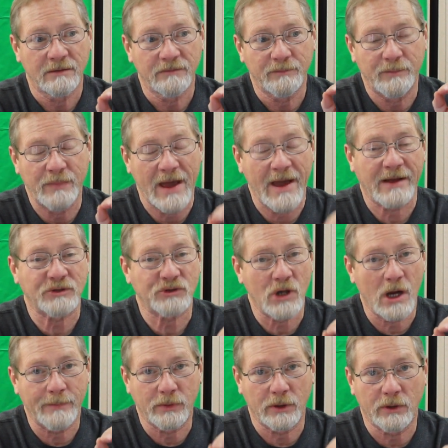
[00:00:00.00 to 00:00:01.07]

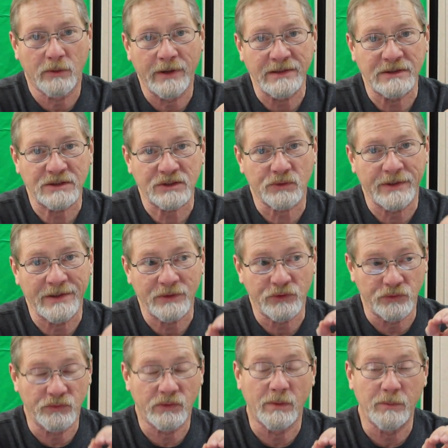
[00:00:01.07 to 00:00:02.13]
backdrop or green screen
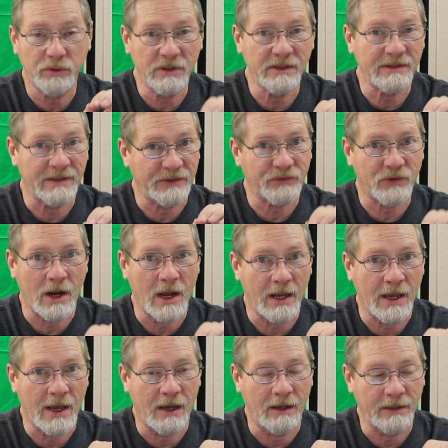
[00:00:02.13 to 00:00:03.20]
to completely dry
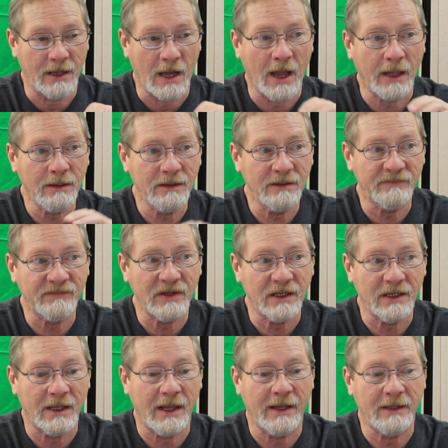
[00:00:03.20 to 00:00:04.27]
out. Now, I live
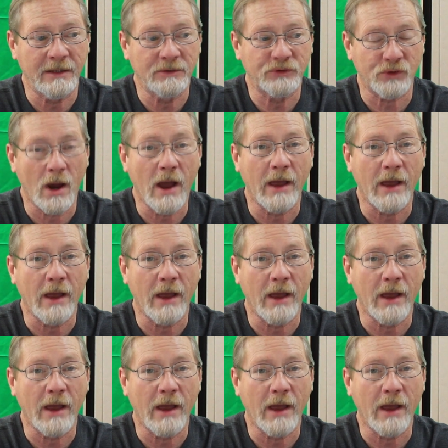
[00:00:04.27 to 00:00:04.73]
in a dry